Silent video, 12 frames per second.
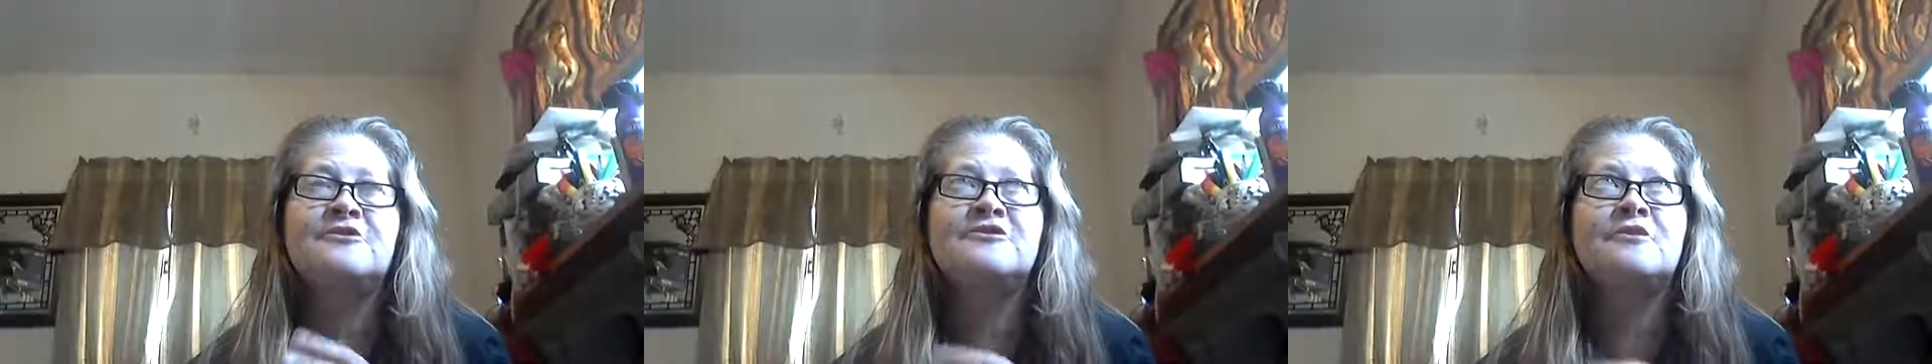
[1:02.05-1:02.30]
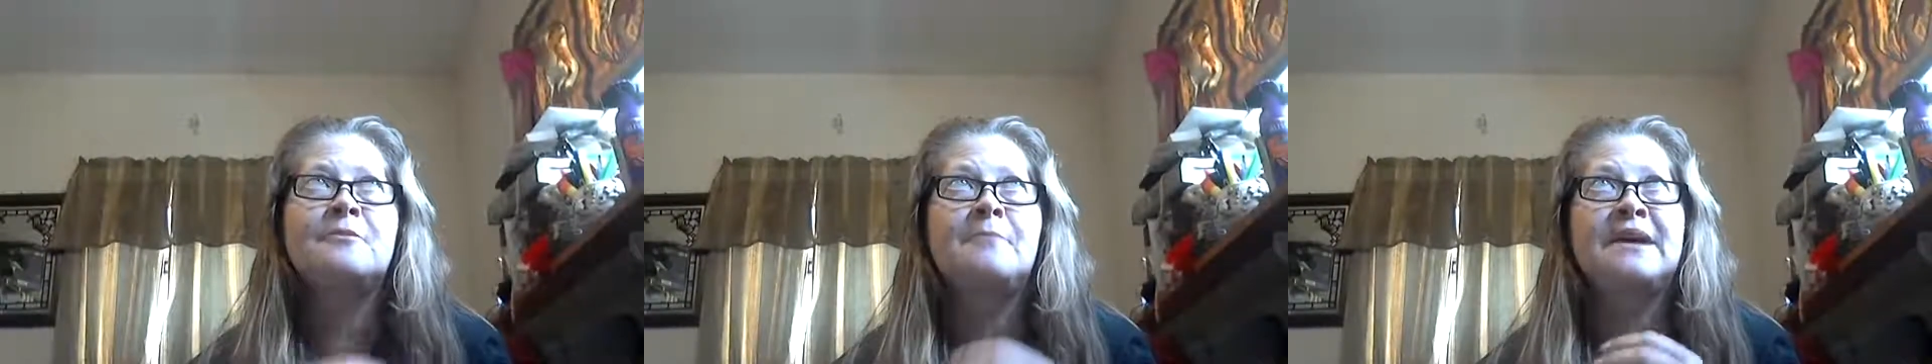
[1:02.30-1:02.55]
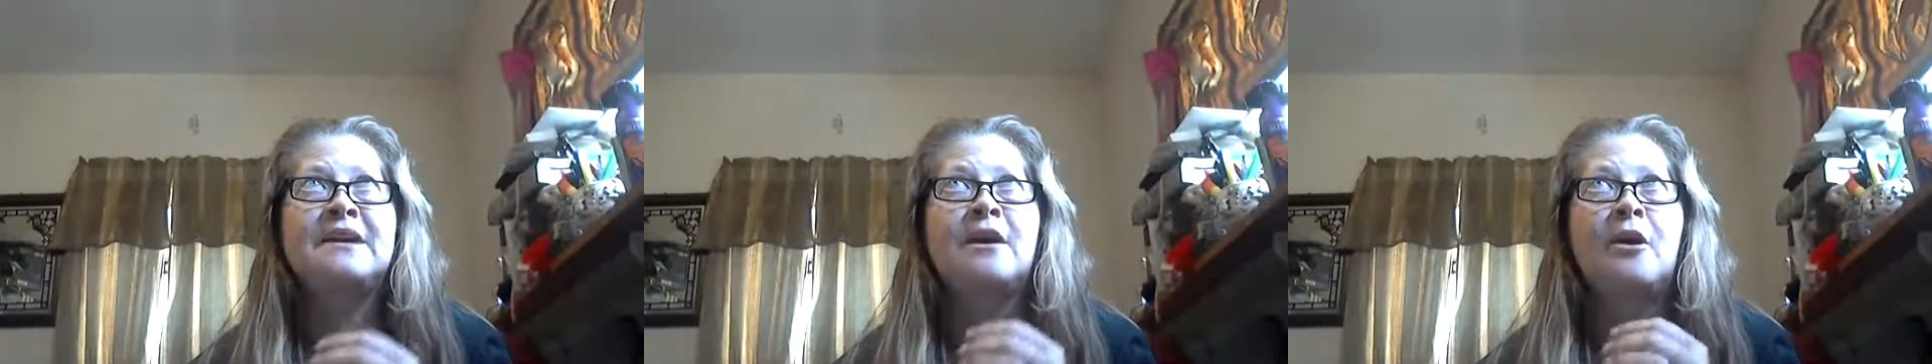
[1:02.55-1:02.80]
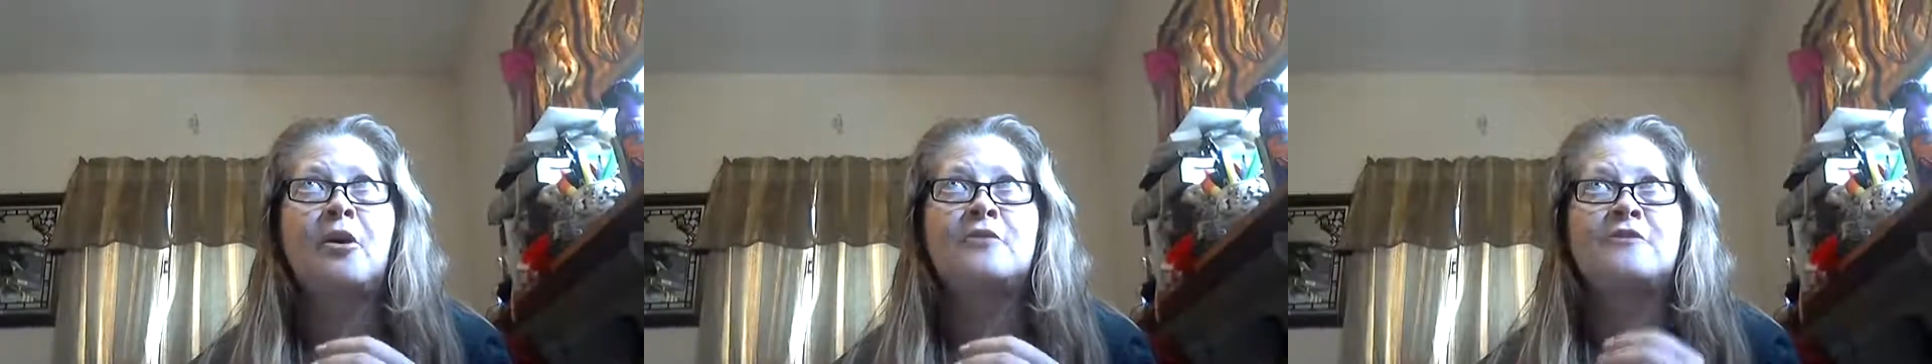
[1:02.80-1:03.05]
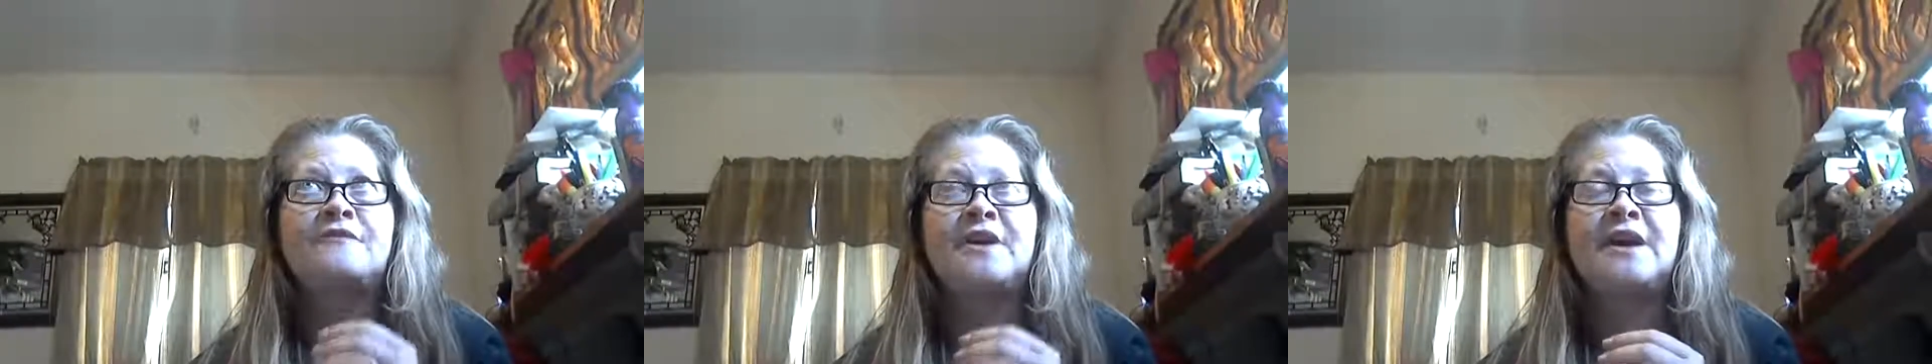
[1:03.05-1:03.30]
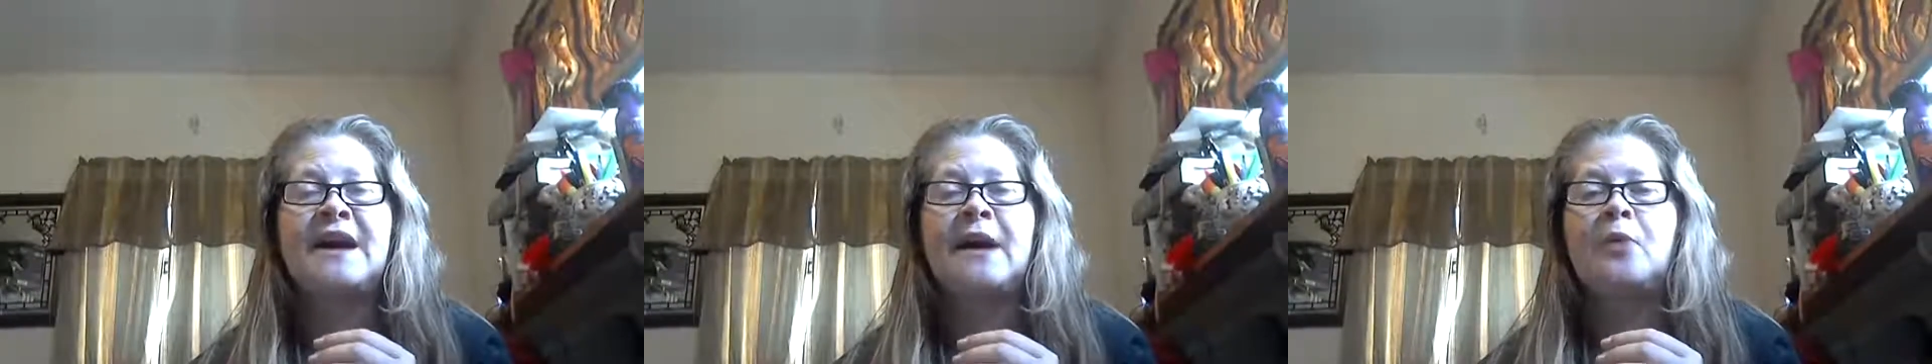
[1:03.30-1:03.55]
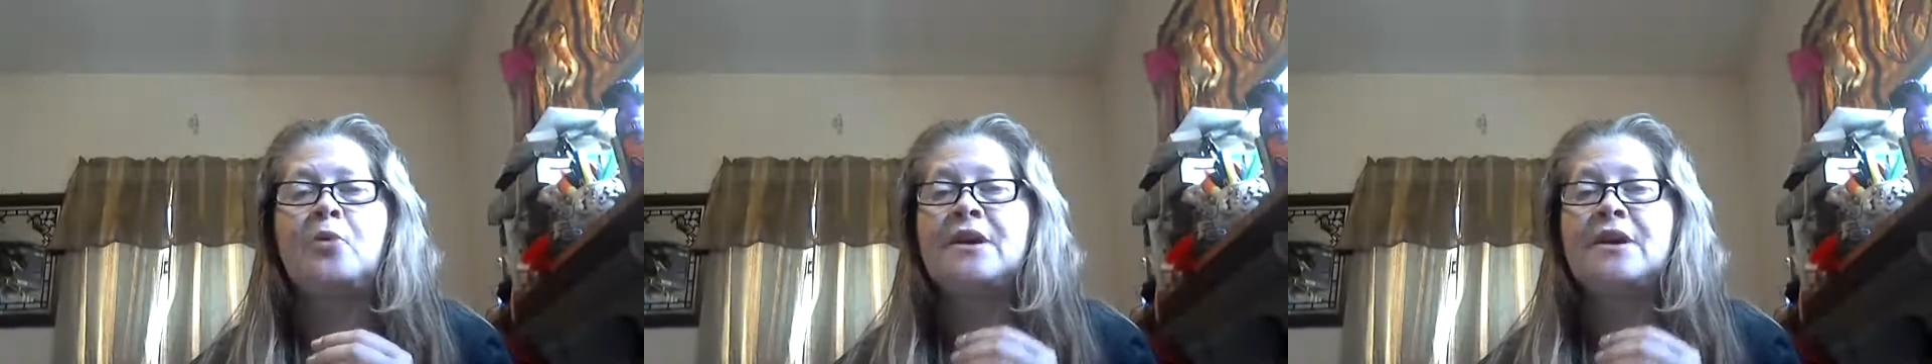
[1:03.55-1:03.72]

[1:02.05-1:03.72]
it's going to make it hard to figure out what